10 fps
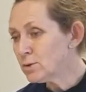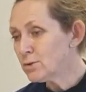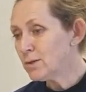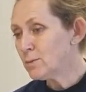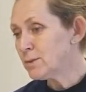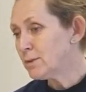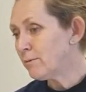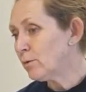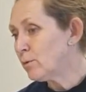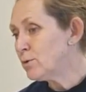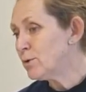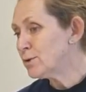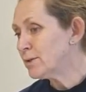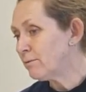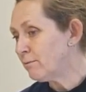because there was 7 good
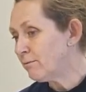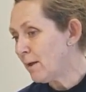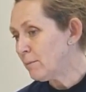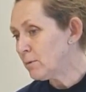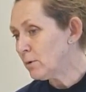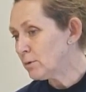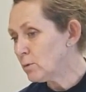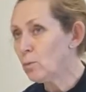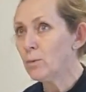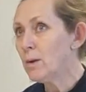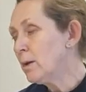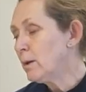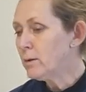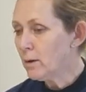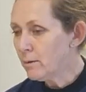years, 7 famine years, or
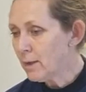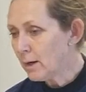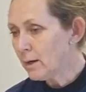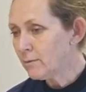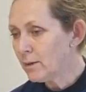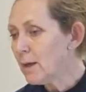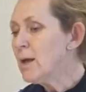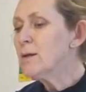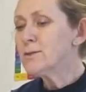that kind of thing.